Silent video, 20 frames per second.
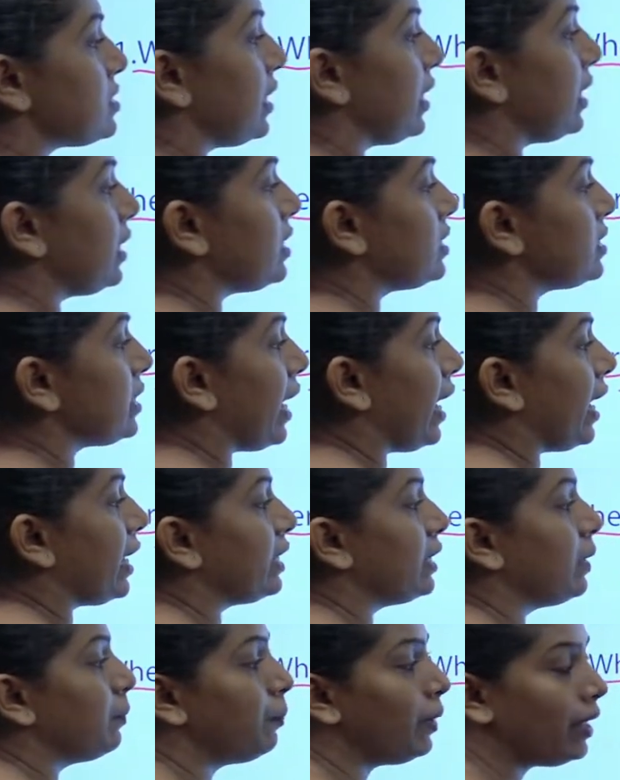held
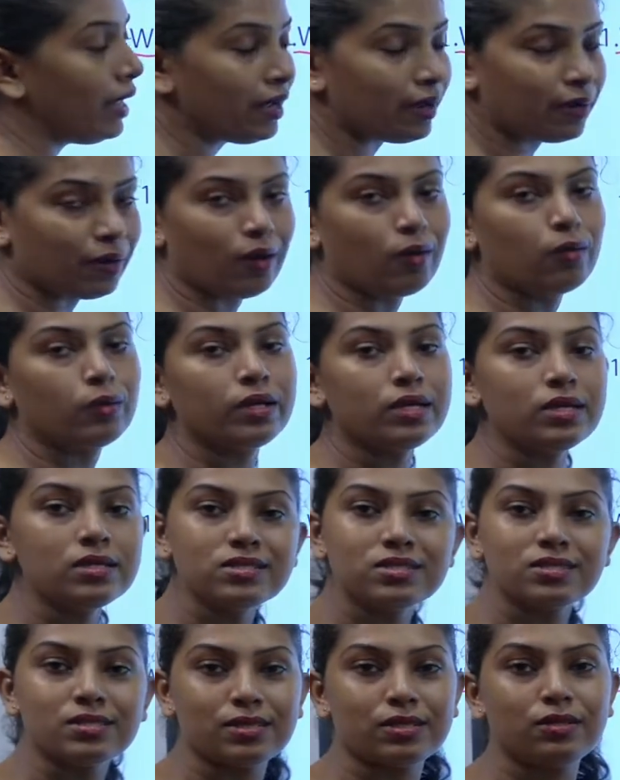at the playground
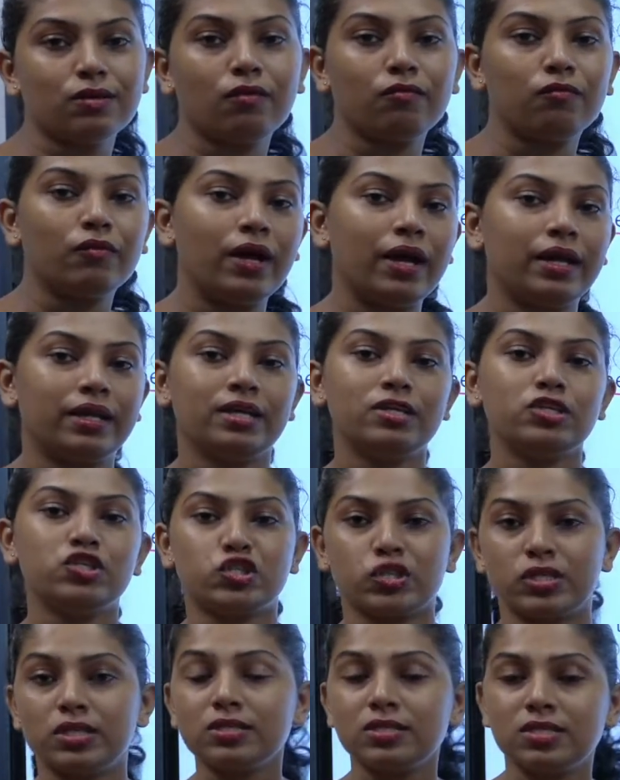instead of writing
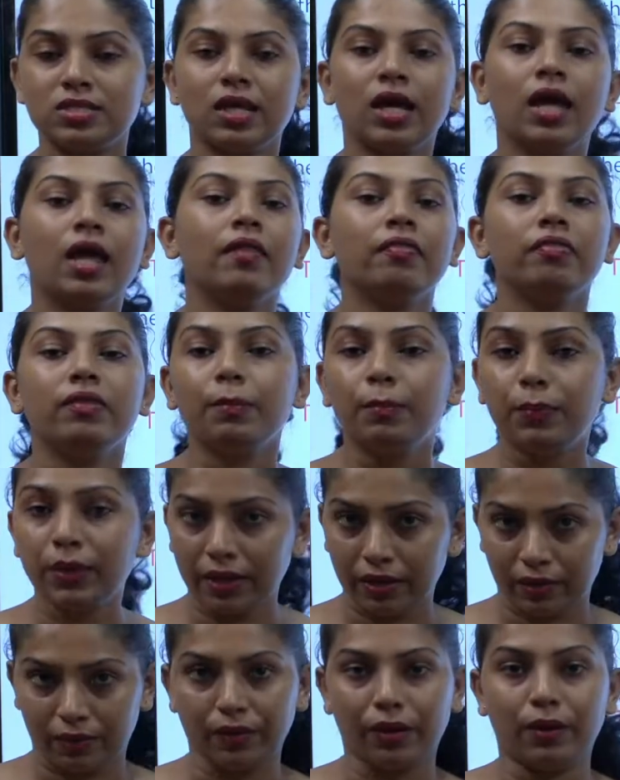just the
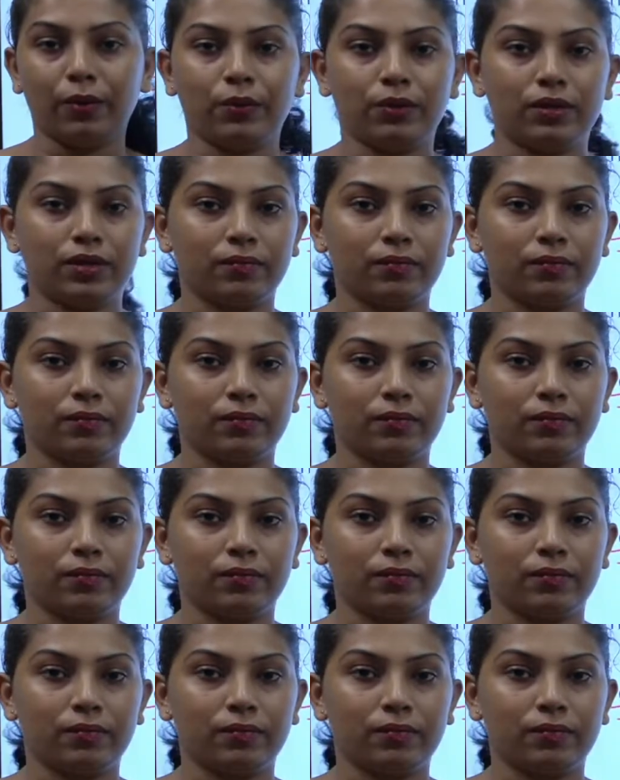playground.